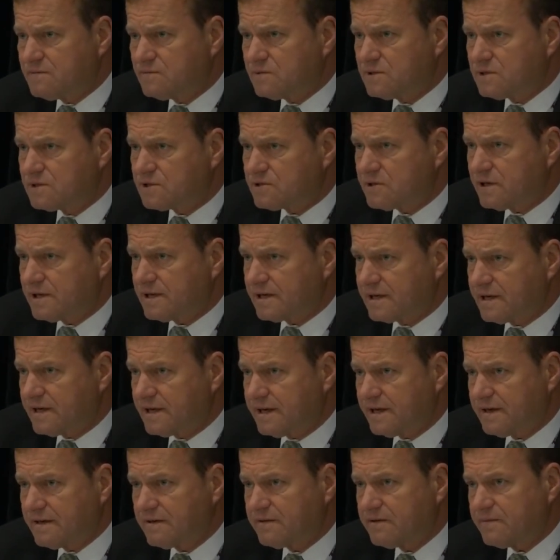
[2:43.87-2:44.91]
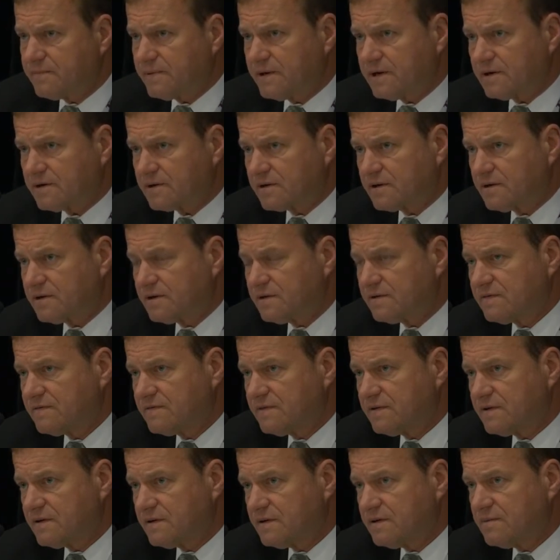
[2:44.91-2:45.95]
was trying to get ahead of the power curve
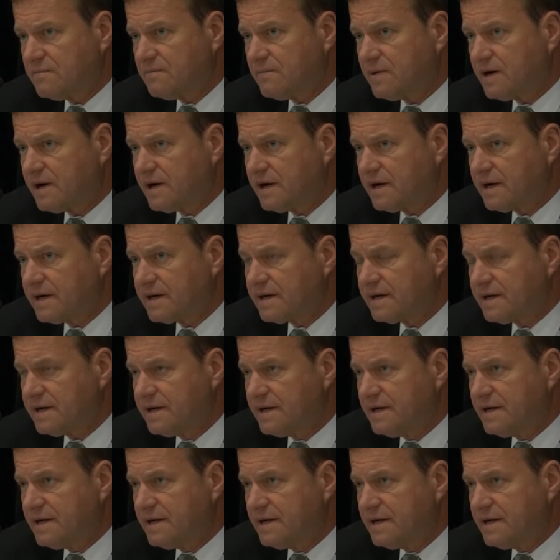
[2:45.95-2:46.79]
by